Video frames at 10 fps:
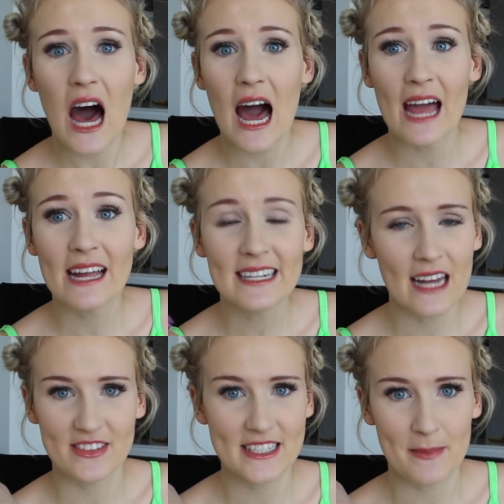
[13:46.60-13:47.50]
I
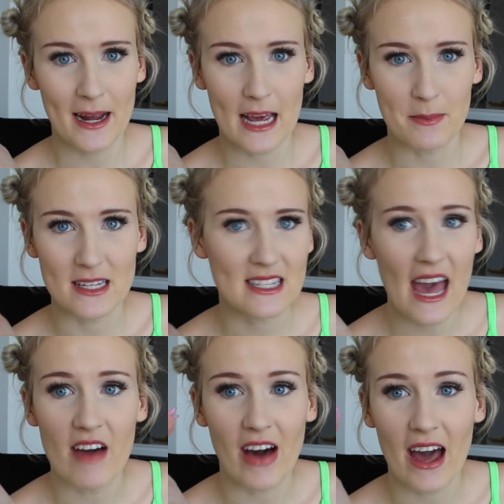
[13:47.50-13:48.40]
never see my neighbors,
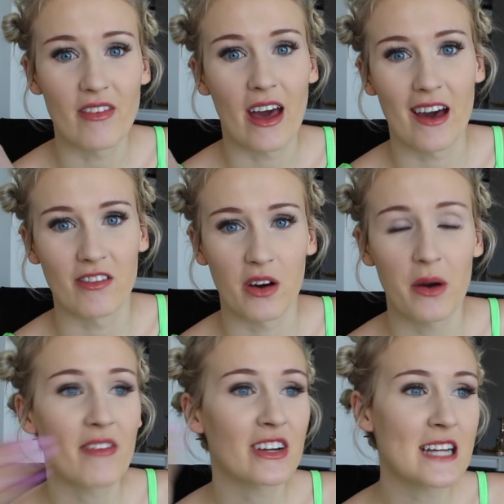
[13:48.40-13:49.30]
ever, ever,
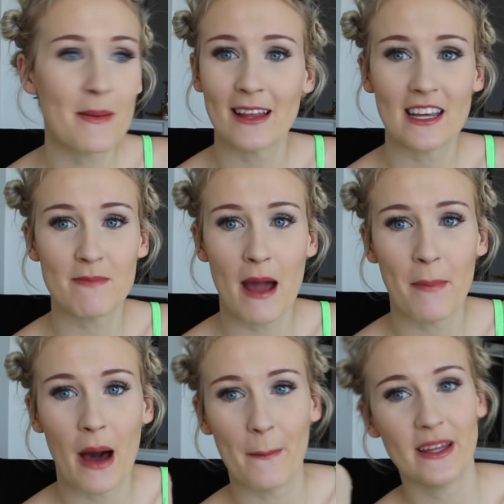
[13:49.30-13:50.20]
ever. Every time I leave my
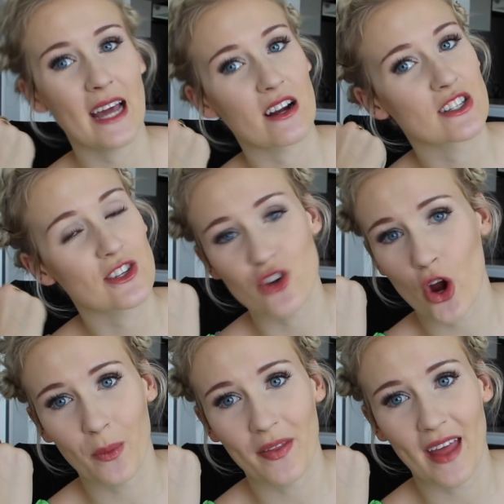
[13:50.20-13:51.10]
apartment, there is
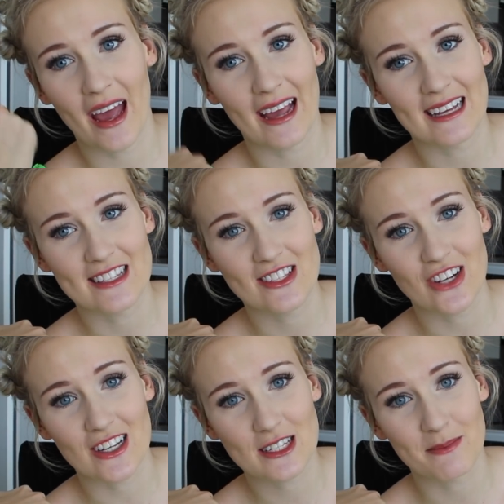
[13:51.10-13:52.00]
no one there, it's
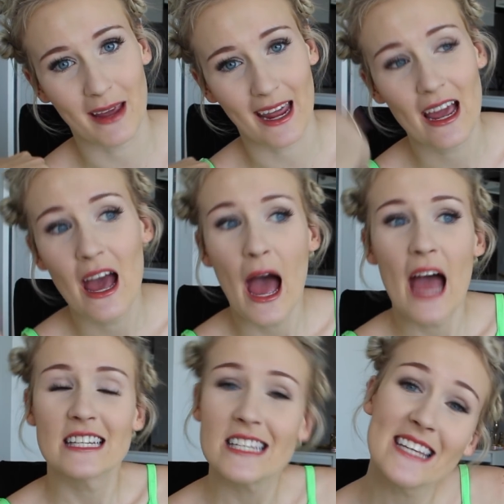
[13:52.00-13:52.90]
just me.
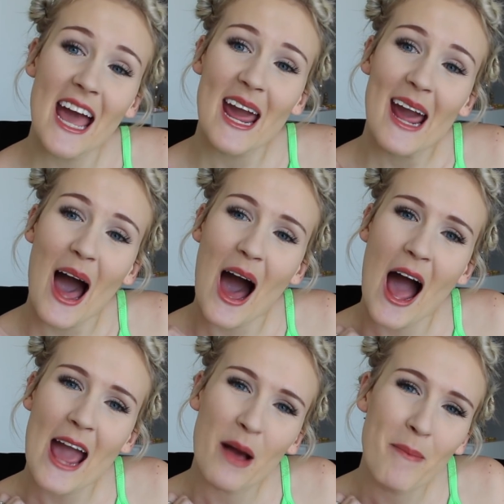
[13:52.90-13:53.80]
Today
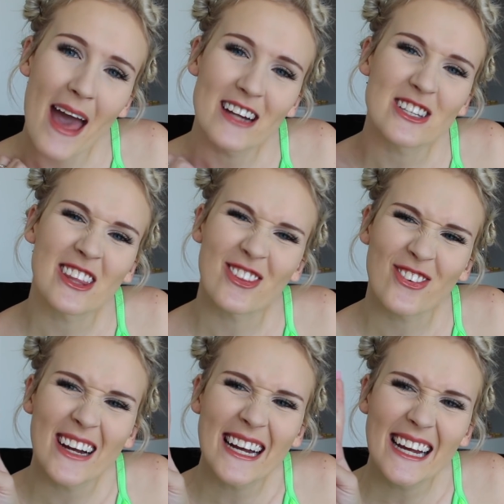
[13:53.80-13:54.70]
I met
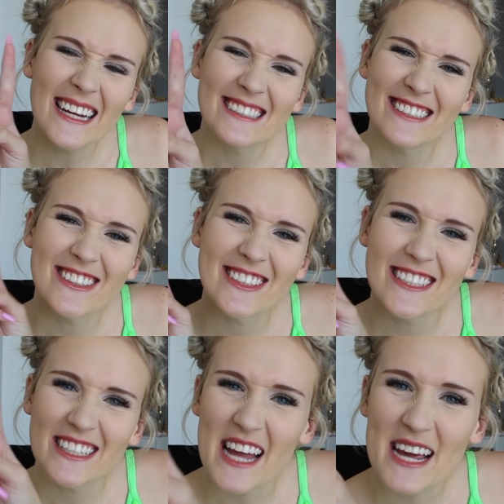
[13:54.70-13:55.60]
three
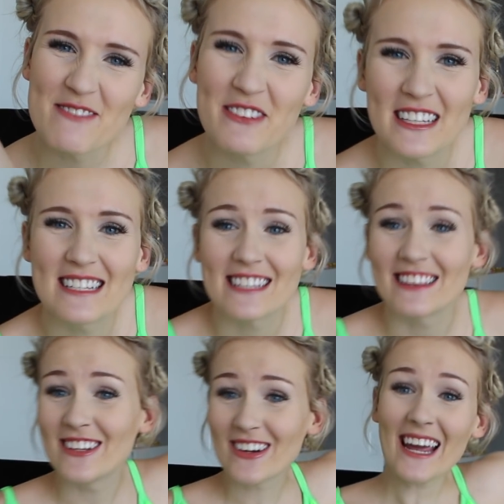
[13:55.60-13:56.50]
new neighbors
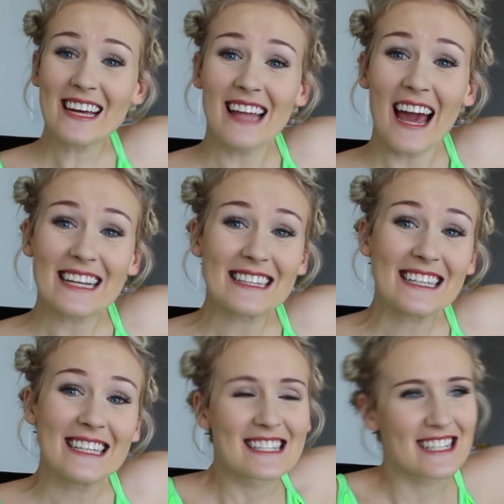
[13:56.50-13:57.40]
looking like
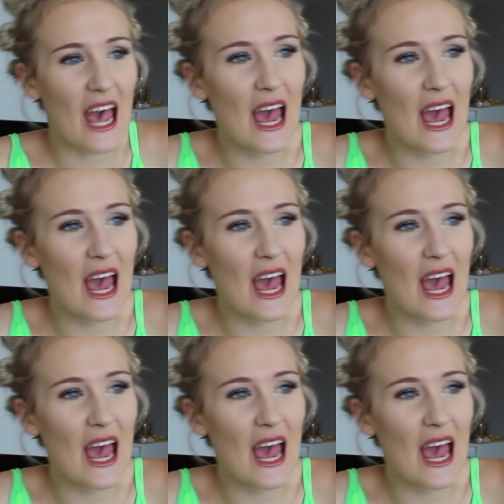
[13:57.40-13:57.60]
this.